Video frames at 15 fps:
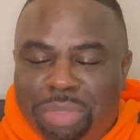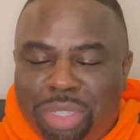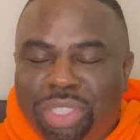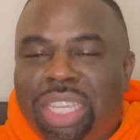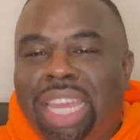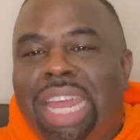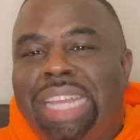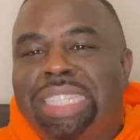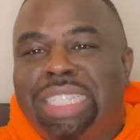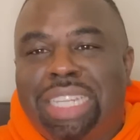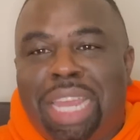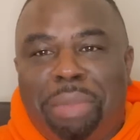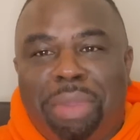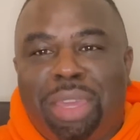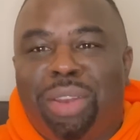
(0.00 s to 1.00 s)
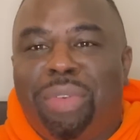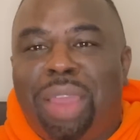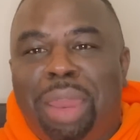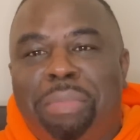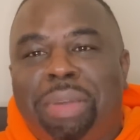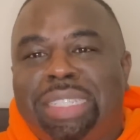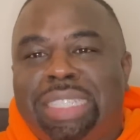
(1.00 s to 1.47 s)
So shout out to Jamie and
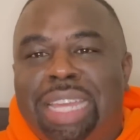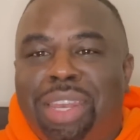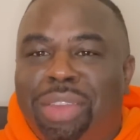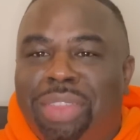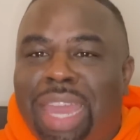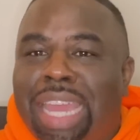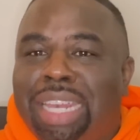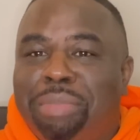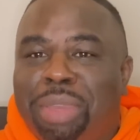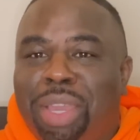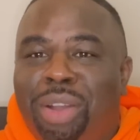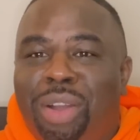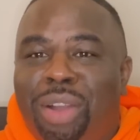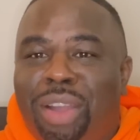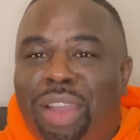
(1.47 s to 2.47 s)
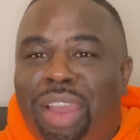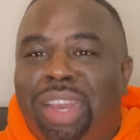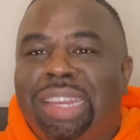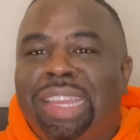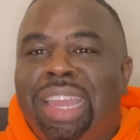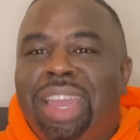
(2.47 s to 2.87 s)
Arena, because I know that had to be a hard,